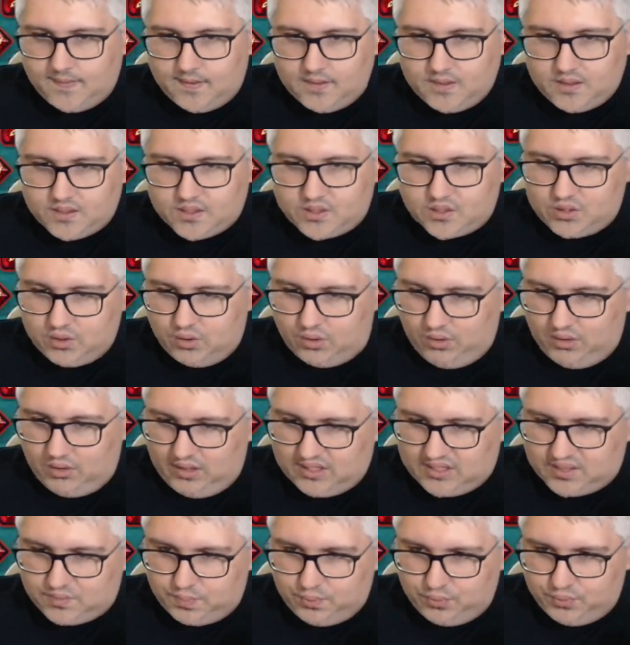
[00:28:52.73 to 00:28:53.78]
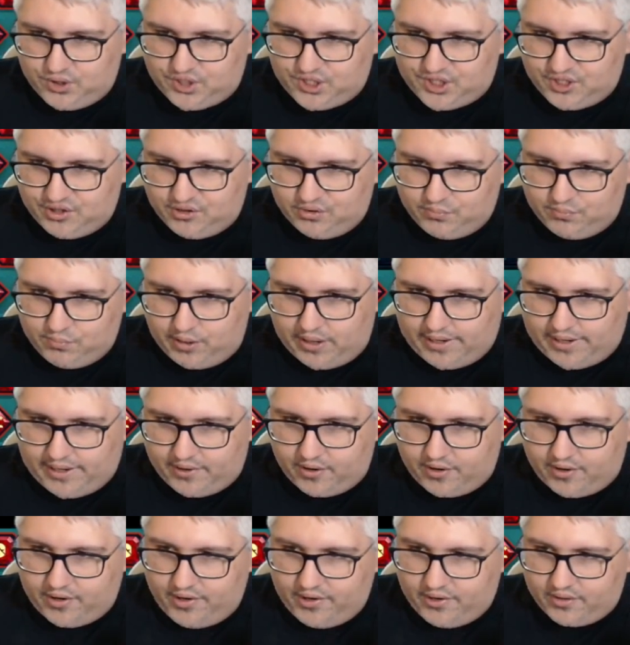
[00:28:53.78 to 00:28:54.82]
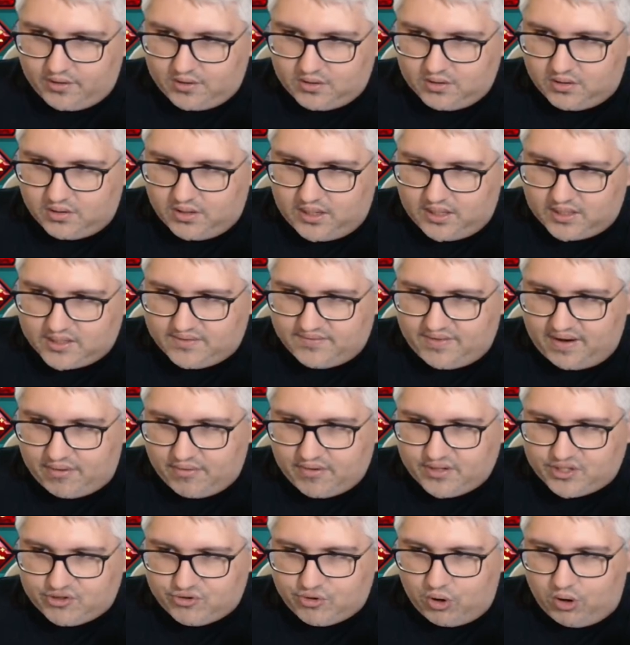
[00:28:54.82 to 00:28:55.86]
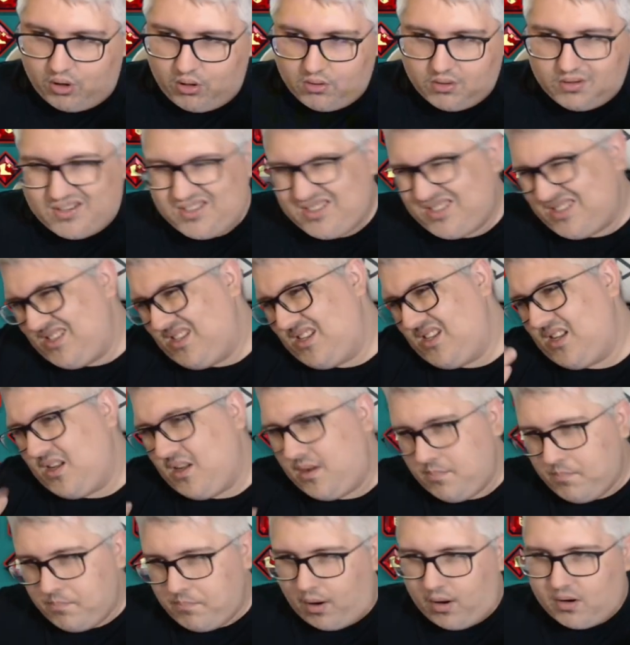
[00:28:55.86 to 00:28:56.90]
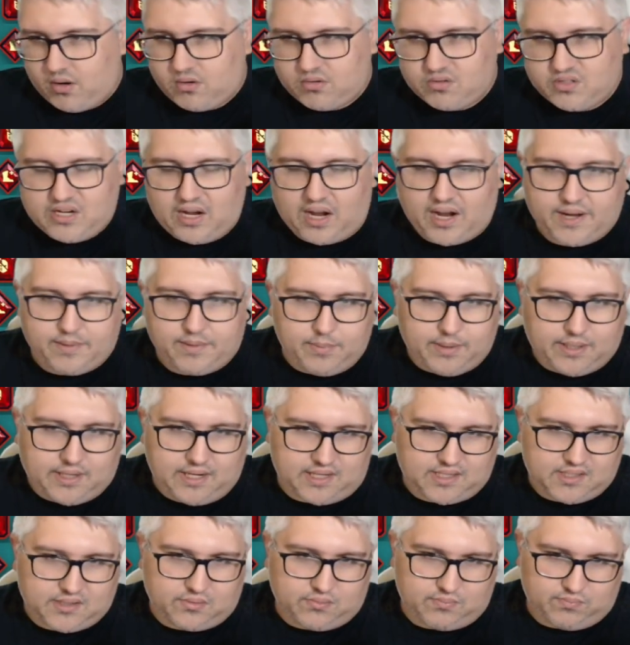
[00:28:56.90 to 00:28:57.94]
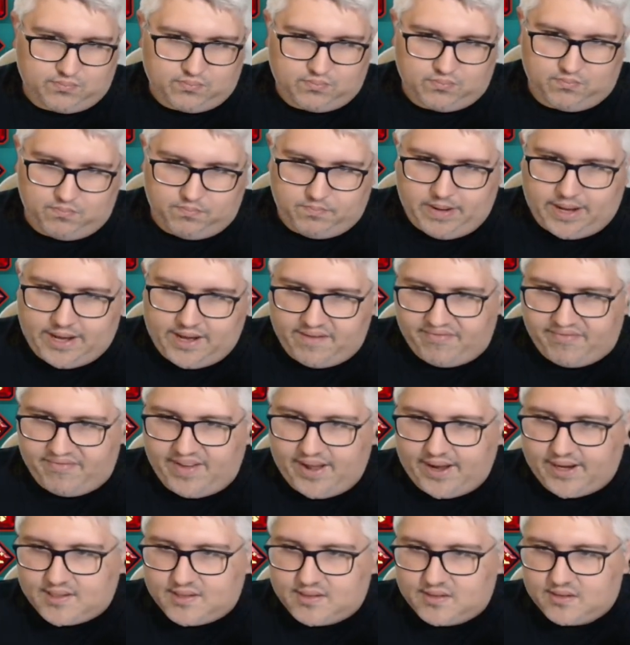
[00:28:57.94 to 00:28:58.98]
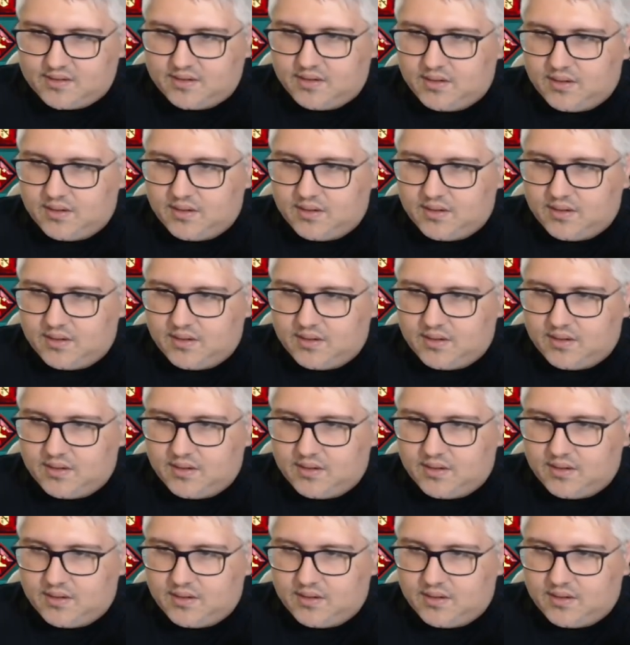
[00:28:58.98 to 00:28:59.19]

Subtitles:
So let's put shield breaker here as very strong. Bottom side, because many effects